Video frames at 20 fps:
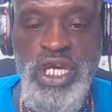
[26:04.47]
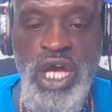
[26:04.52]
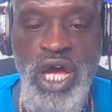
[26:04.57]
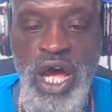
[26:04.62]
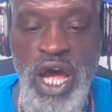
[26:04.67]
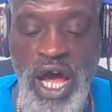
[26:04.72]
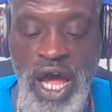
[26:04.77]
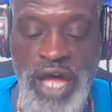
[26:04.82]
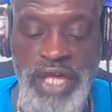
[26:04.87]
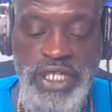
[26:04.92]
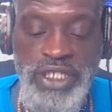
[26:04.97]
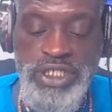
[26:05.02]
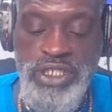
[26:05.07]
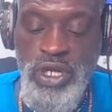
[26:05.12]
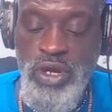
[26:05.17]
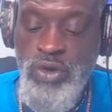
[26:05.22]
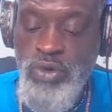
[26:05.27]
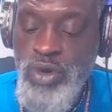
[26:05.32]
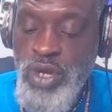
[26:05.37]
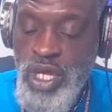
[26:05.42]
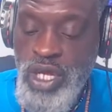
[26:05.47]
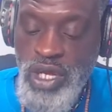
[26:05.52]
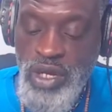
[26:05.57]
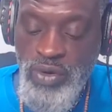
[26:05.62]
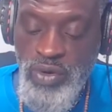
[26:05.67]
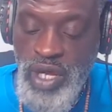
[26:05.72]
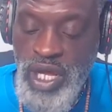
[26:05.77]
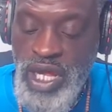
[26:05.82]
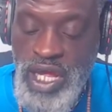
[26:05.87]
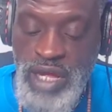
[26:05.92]
All right, so
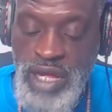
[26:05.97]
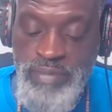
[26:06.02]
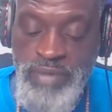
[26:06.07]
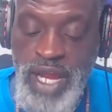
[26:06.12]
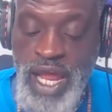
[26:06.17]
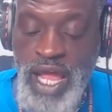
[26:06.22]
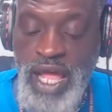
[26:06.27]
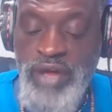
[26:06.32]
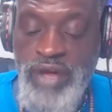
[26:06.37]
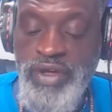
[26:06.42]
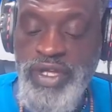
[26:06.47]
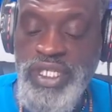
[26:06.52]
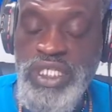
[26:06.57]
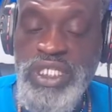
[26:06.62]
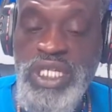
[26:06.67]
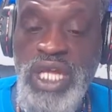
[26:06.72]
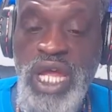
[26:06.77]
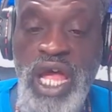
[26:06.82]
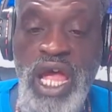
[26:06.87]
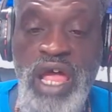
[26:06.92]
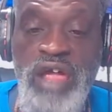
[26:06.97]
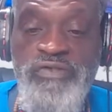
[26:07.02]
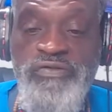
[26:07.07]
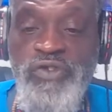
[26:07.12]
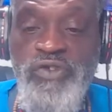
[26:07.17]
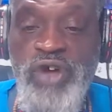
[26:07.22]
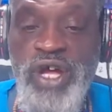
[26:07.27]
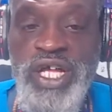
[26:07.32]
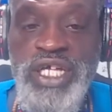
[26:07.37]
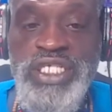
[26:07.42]
um, now it's time
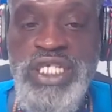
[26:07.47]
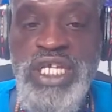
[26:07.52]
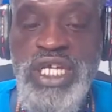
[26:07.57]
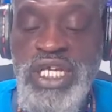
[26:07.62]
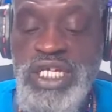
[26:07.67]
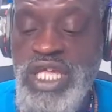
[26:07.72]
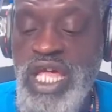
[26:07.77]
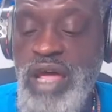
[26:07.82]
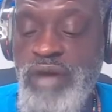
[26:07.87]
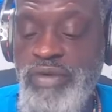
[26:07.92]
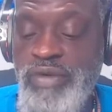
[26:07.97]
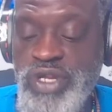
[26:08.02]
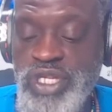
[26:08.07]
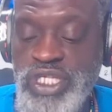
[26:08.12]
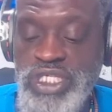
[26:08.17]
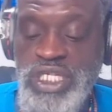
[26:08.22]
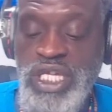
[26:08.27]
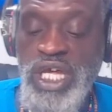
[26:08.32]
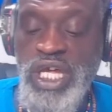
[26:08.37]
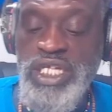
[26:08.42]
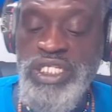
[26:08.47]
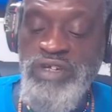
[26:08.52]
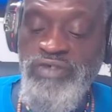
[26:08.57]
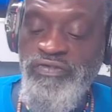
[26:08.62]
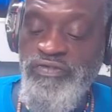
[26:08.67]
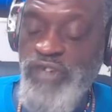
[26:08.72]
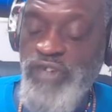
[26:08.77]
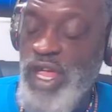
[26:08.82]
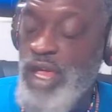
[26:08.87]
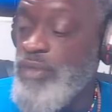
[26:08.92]
for us to have our discussion,
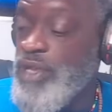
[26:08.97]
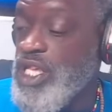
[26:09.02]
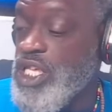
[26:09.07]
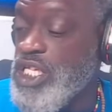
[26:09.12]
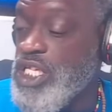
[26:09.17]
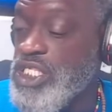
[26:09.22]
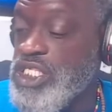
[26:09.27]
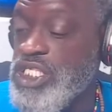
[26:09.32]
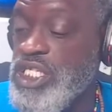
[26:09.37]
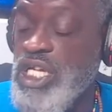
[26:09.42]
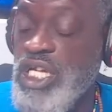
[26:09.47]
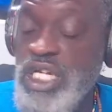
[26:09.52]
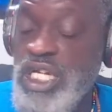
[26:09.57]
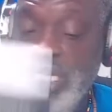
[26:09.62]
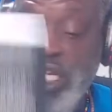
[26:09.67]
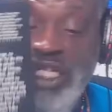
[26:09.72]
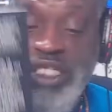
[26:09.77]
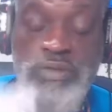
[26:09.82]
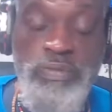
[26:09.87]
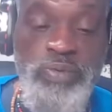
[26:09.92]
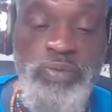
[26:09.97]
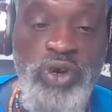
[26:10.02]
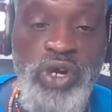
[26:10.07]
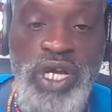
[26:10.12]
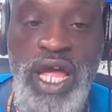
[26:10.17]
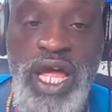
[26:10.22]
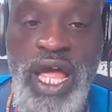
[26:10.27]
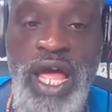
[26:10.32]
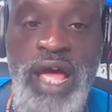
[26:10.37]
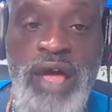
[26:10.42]
family. Get your get your book
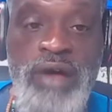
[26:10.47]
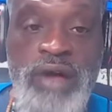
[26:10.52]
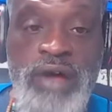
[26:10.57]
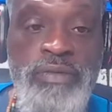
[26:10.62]
out.